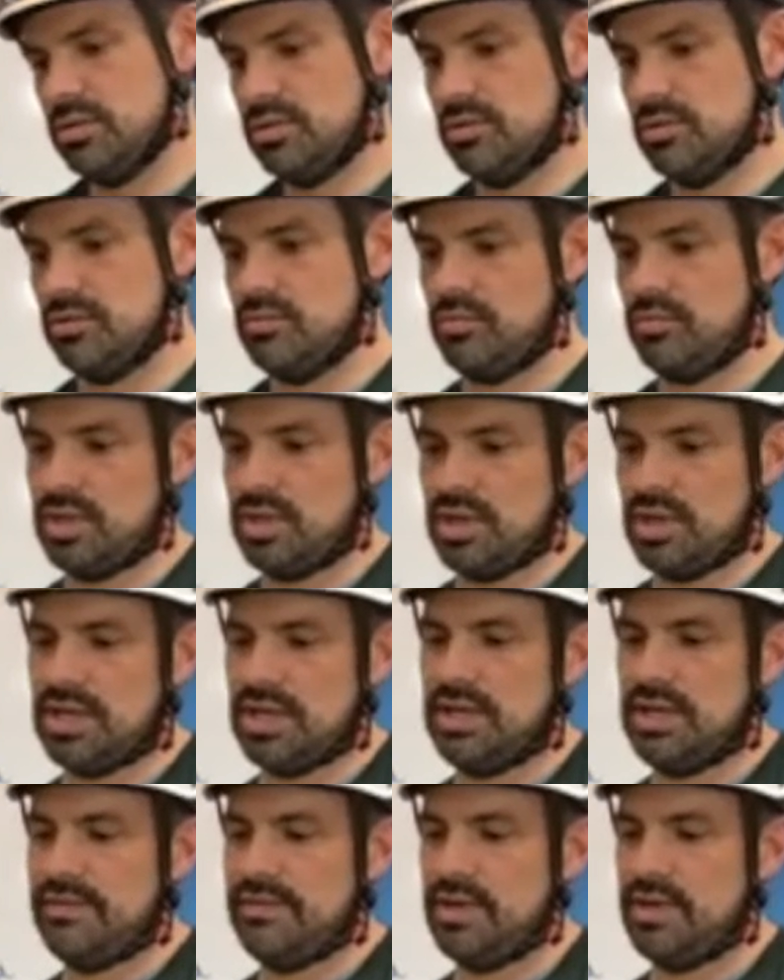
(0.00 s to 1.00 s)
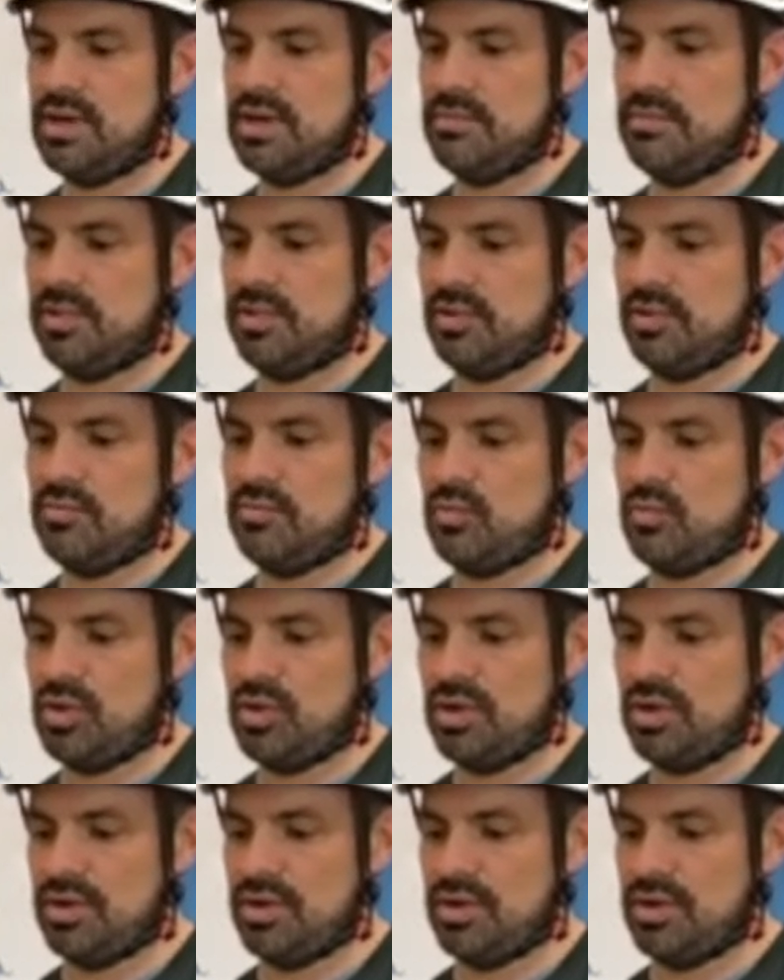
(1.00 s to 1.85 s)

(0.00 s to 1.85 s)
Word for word: Oh, even it up a little more.